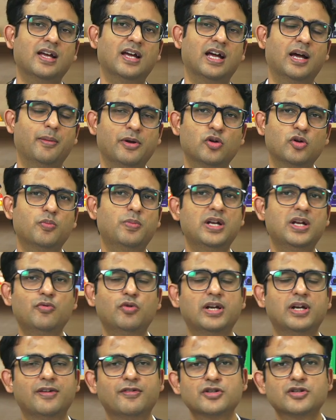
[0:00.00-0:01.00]
I mean, nobody
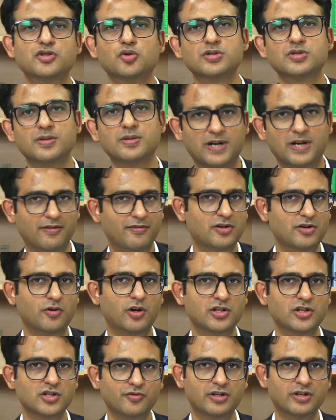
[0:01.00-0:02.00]
would ever choose a private
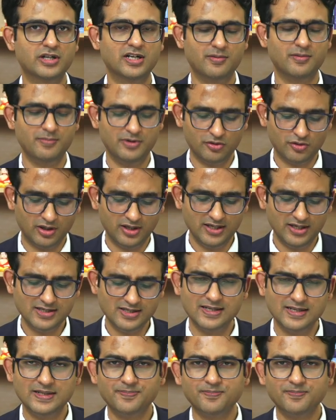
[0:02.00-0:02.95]
college over a government college.